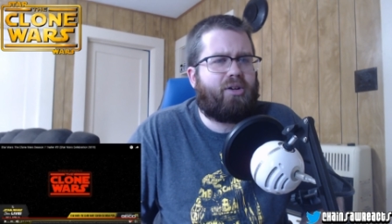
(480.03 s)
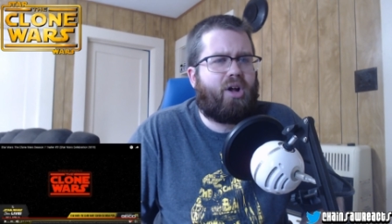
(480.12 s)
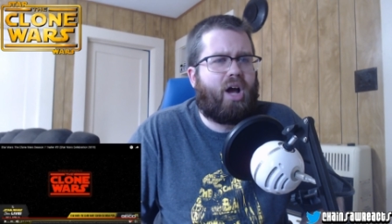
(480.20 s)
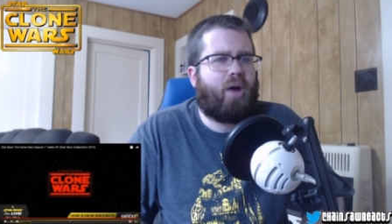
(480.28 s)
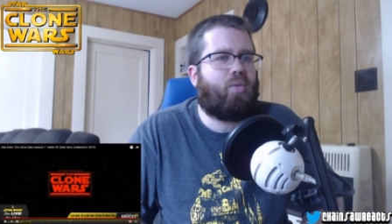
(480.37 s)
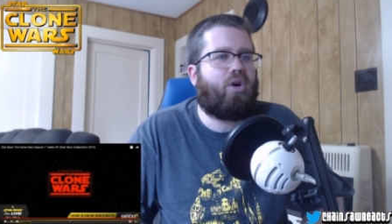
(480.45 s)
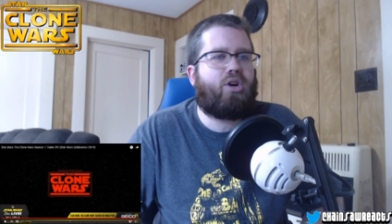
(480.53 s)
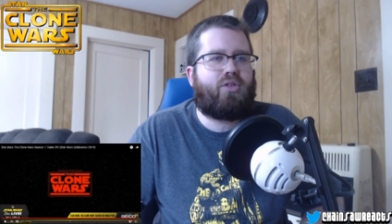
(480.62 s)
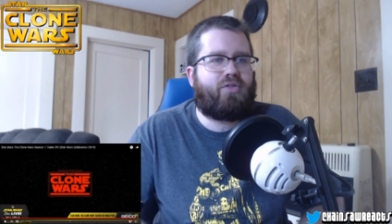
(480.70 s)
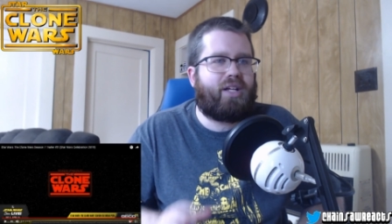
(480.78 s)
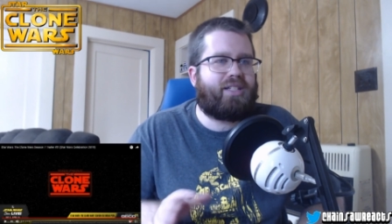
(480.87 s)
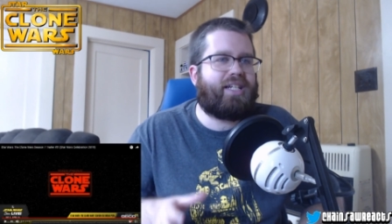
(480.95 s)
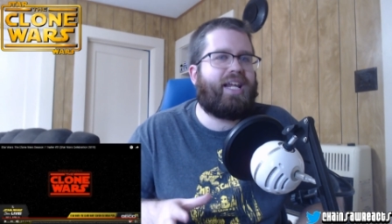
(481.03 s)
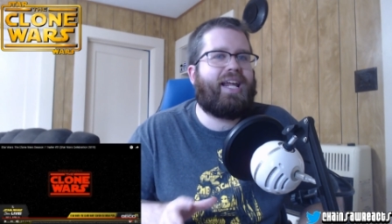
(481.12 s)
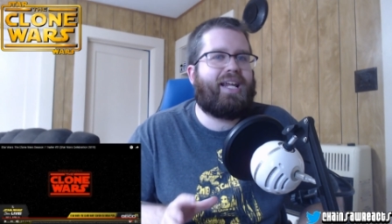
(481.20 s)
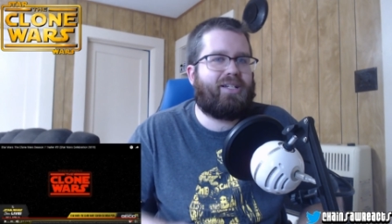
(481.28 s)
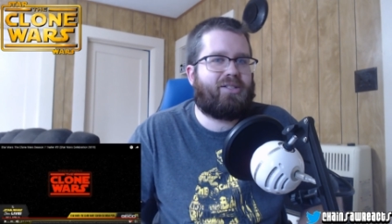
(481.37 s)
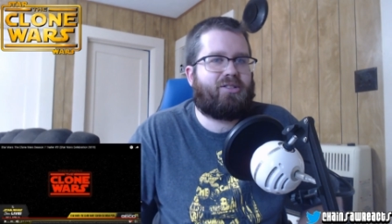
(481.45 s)
know. I wonder if they
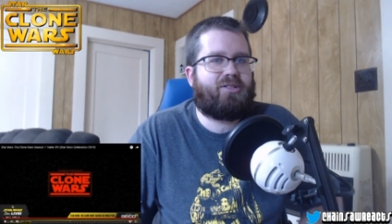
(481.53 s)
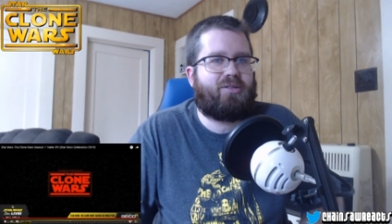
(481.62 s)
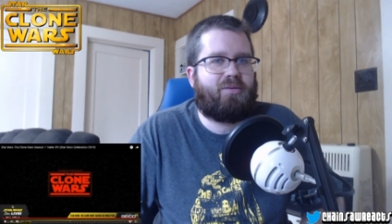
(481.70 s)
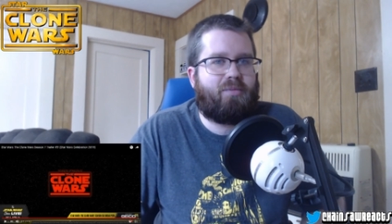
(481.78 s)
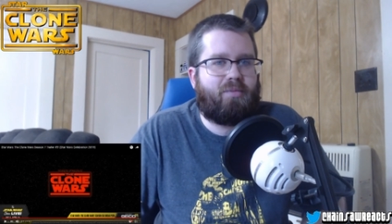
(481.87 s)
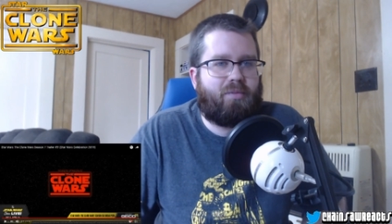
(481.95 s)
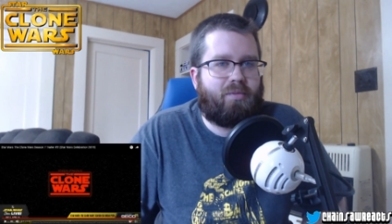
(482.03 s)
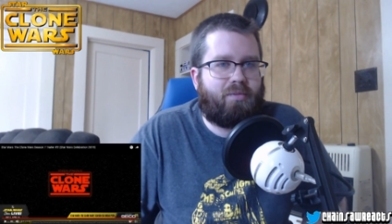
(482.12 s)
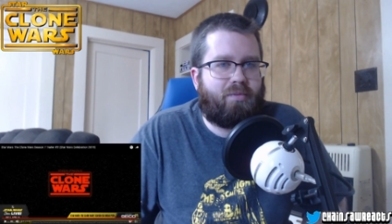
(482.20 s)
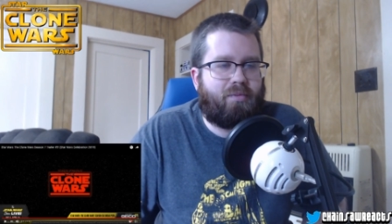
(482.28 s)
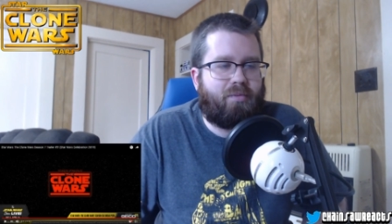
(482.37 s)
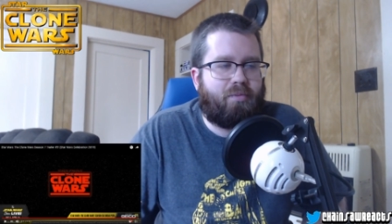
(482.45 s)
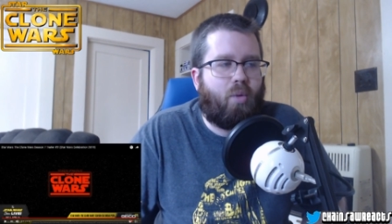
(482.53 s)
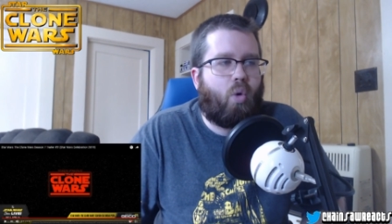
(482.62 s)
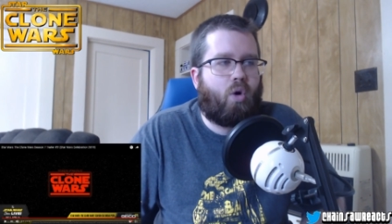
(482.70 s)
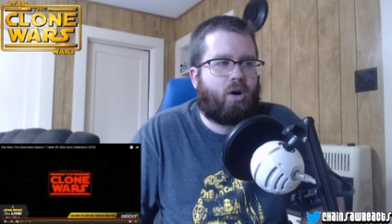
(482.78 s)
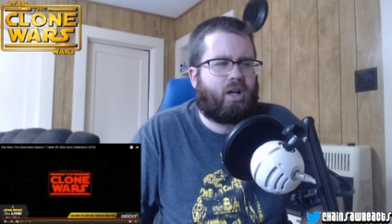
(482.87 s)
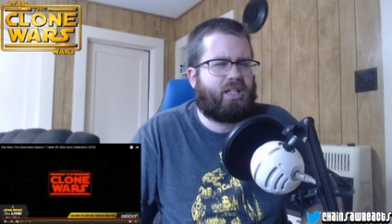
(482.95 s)
tease
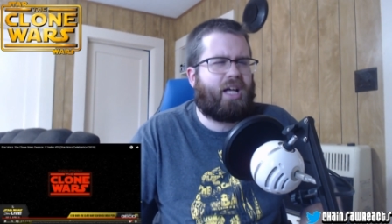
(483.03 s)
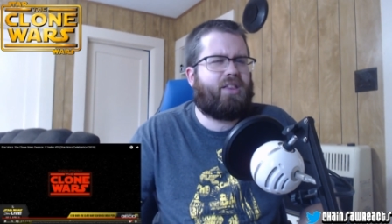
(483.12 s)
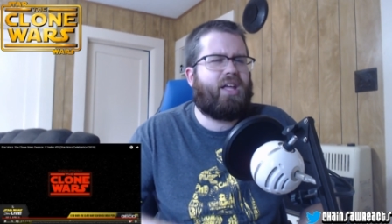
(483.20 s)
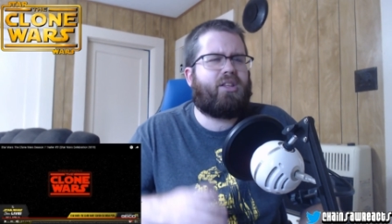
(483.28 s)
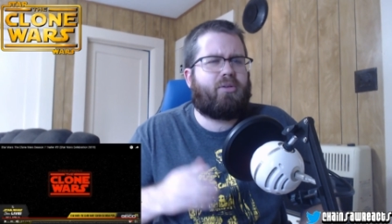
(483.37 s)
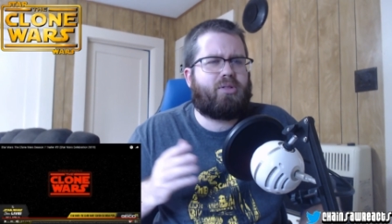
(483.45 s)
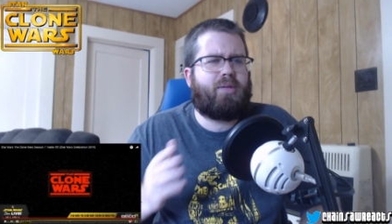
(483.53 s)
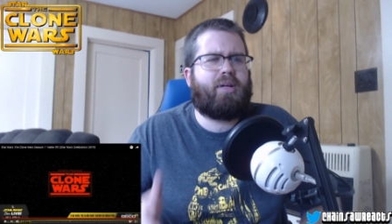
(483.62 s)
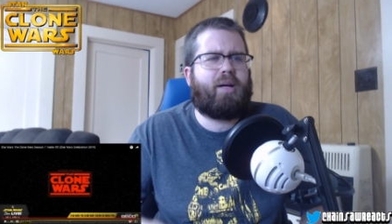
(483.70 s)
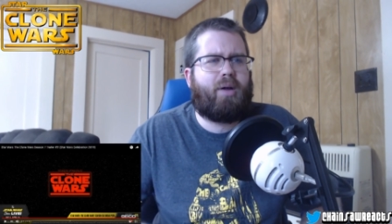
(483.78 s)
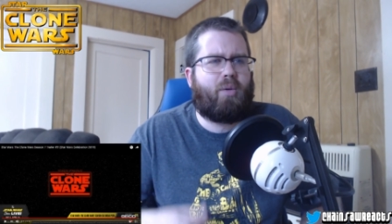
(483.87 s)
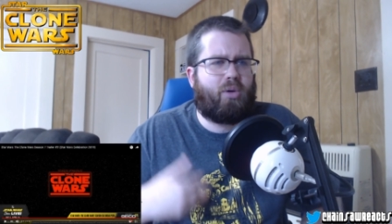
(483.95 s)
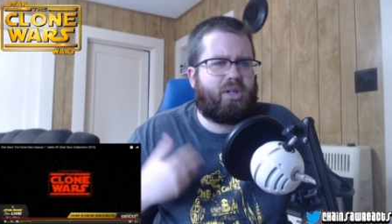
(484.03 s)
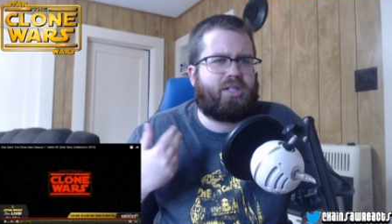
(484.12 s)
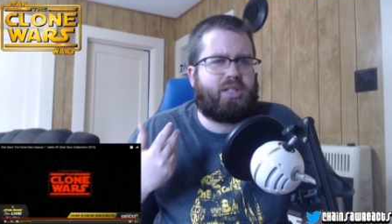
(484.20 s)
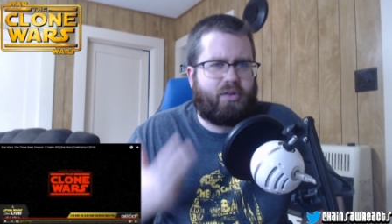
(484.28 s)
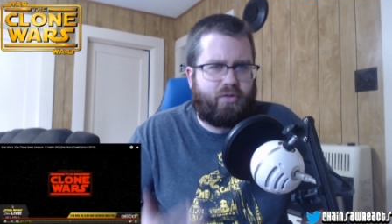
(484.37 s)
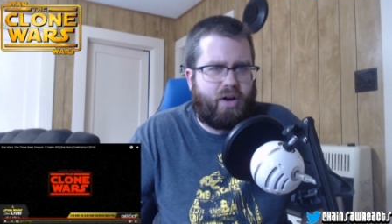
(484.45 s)
more, because I think there was something about where this
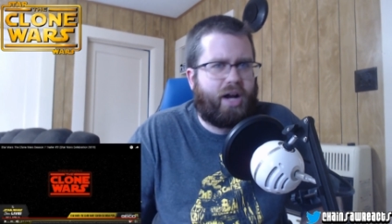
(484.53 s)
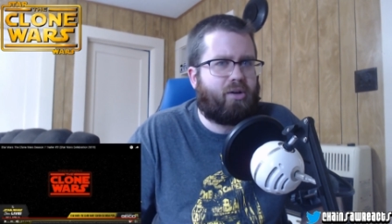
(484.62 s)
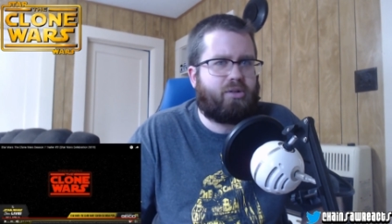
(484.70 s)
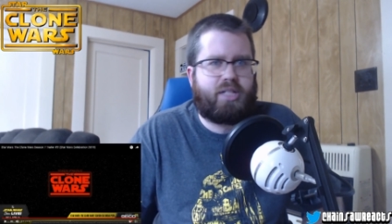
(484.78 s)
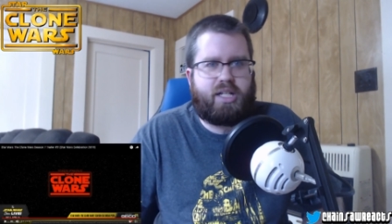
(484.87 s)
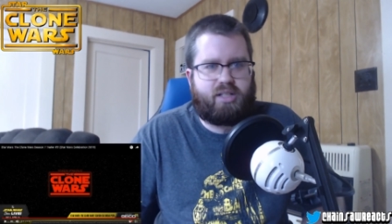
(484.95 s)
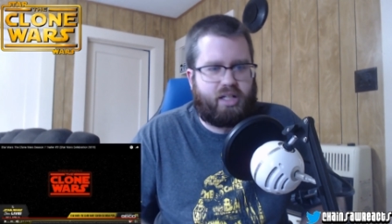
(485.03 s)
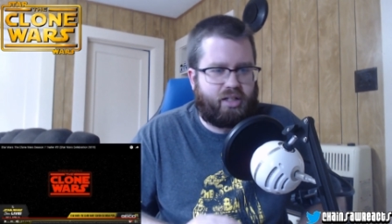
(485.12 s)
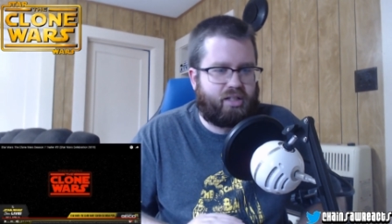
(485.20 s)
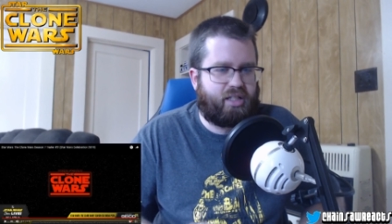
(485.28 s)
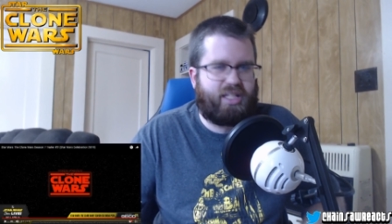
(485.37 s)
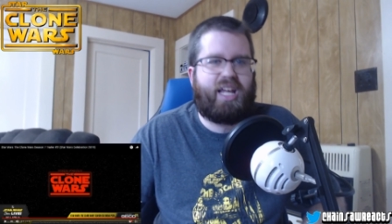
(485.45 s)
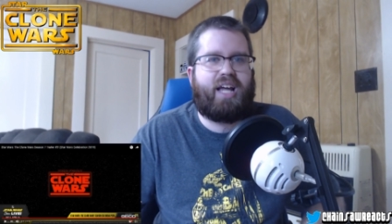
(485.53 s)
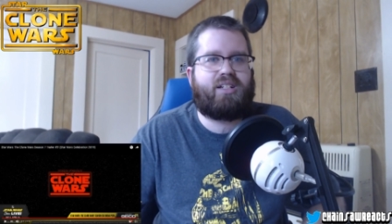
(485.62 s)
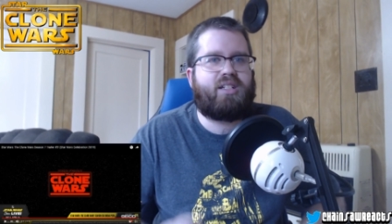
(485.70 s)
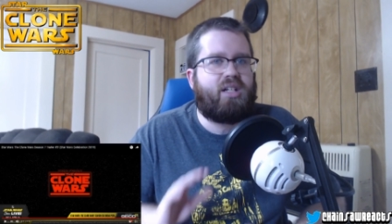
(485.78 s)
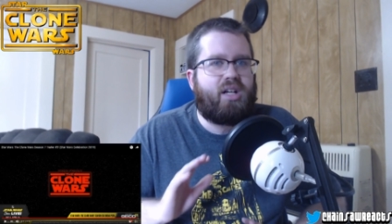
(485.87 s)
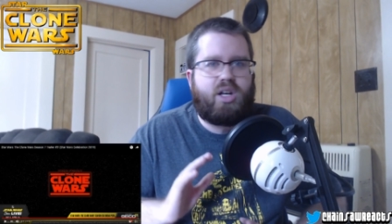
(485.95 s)
is the final season. Like, this is it.
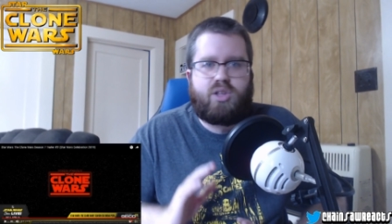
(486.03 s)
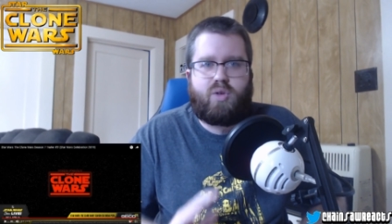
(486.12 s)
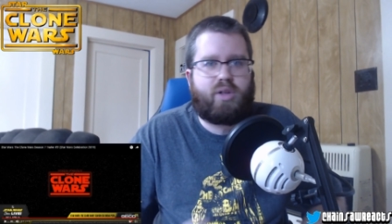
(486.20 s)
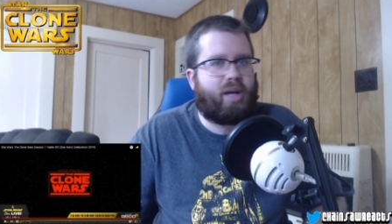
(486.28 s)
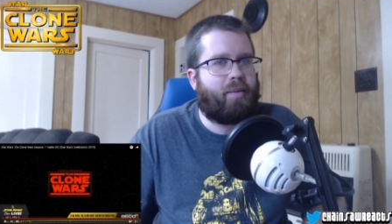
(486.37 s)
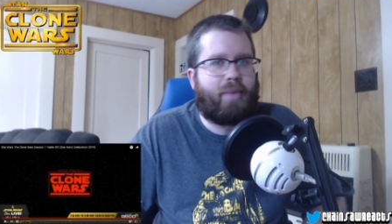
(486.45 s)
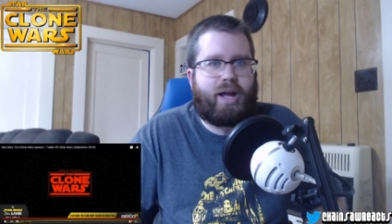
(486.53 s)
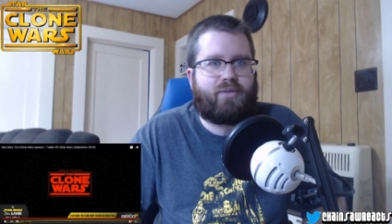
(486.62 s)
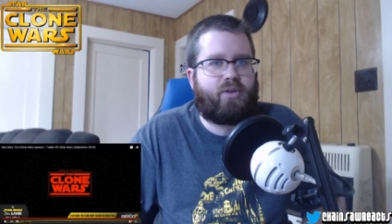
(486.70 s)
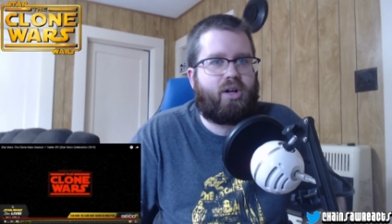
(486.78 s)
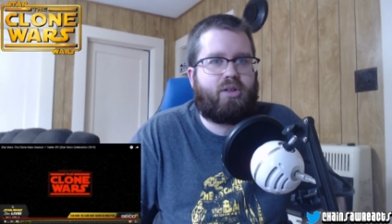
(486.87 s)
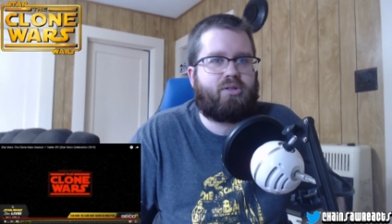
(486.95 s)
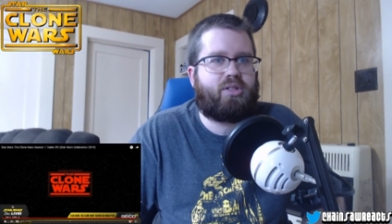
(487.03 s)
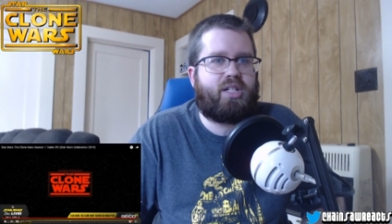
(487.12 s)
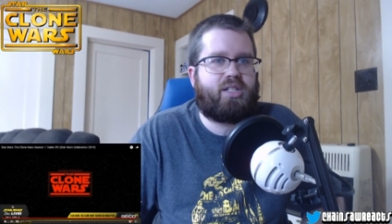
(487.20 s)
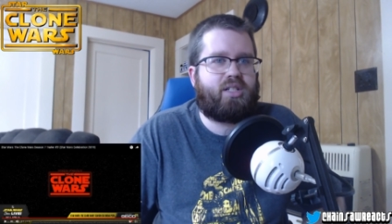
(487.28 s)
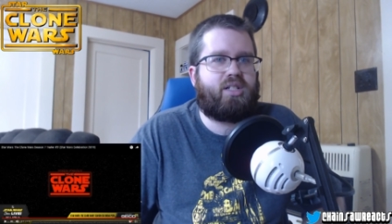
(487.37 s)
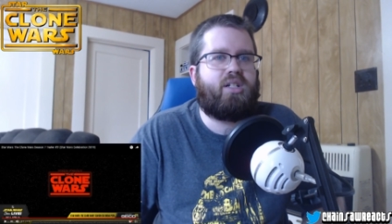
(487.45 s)
They're only coming back for another
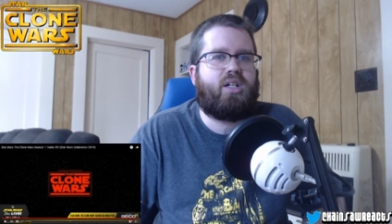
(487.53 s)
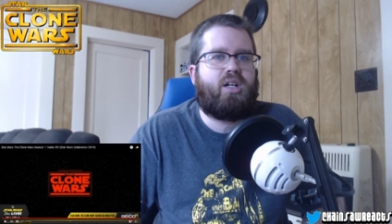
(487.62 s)
season.